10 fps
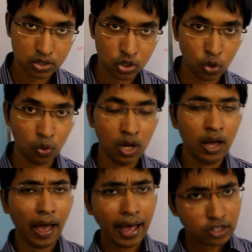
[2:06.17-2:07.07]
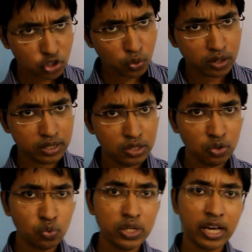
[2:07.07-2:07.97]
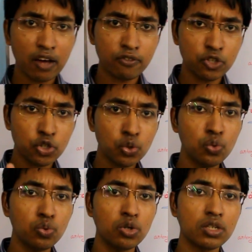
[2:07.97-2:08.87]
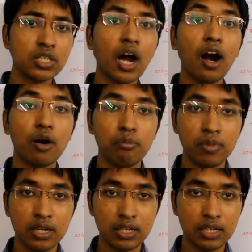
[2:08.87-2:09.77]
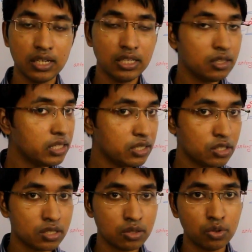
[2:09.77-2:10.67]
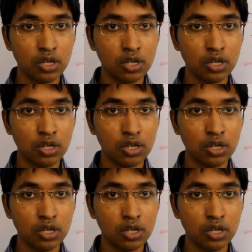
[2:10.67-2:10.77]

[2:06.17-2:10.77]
So actually we have two terms in these